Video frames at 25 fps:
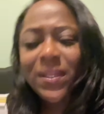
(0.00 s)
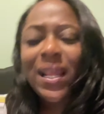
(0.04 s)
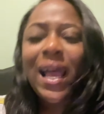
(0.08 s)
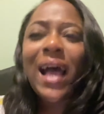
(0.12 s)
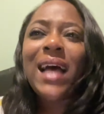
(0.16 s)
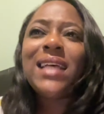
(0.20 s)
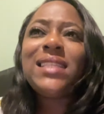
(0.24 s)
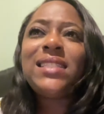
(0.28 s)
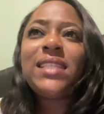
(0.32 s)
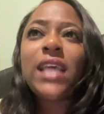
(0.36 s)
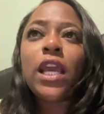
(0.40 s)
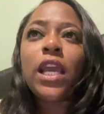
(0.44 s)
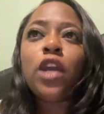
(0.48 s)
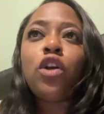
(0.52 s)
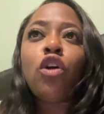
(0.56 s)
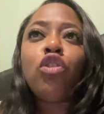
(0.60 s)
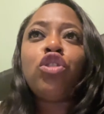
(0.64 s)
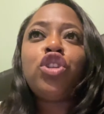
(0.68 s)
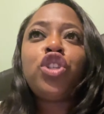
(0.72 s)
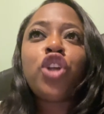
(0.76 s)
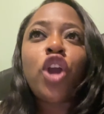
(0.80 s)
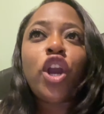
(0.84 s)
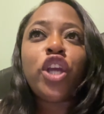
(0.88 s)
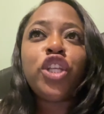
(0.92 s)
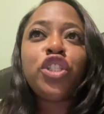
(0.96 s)
I said, go
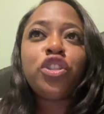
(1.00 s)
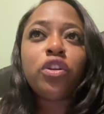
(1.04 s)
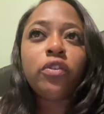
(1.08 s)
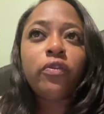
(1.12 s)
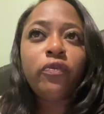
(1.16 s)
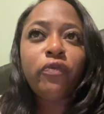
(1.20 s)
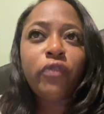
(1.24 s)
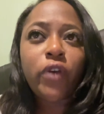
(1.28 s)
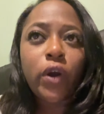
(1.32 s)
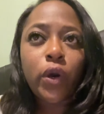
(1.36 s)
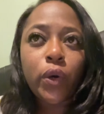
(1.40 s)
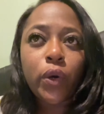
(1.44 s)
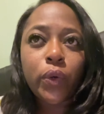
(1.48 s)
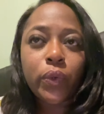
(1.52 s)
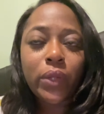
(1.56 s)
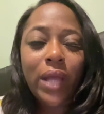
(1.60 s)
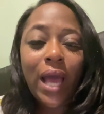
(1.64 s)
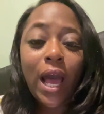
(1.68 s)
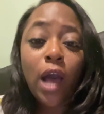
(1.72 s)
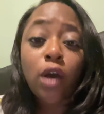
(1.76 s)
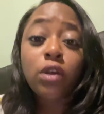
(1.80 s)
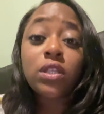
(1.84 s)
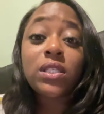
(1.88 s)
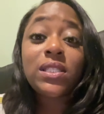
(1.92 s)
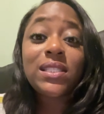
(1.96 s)
charge your phone.
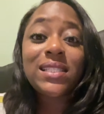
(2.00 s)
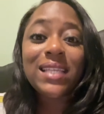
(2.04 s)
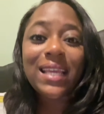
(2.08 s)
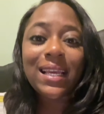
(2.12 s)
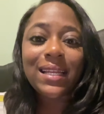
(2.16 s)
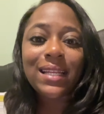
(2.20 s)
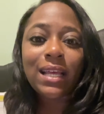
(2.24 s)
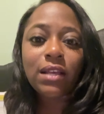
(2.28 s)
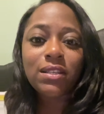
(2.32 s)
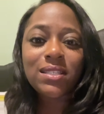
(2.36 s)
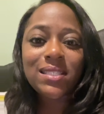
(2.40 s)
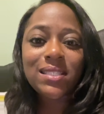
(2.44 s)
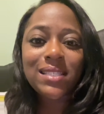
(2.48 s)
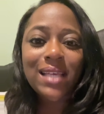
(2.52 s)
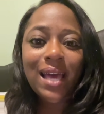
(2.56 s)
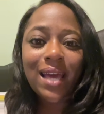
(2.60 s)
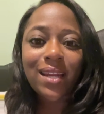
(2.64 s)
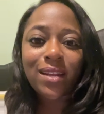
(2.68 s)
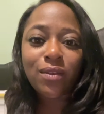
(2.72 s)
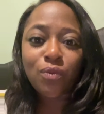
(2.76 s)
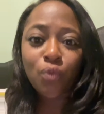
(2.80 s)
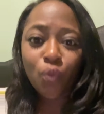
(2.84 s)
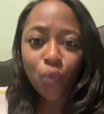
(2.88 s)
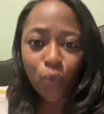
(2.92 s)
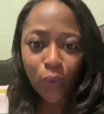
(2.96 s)
I'll stand outside
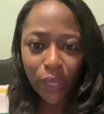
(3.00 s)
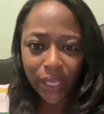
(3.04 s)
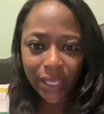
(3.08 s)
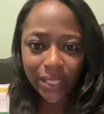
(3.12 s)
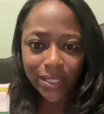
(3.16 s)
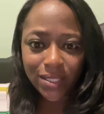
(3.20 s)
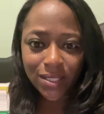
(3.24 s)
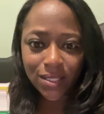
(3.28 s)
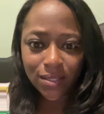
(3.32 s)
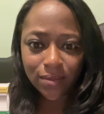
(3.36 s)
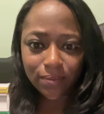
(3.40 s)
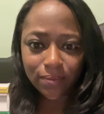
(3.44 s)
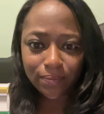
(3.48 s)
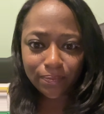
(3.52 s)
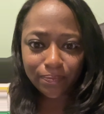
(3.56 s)
and wait.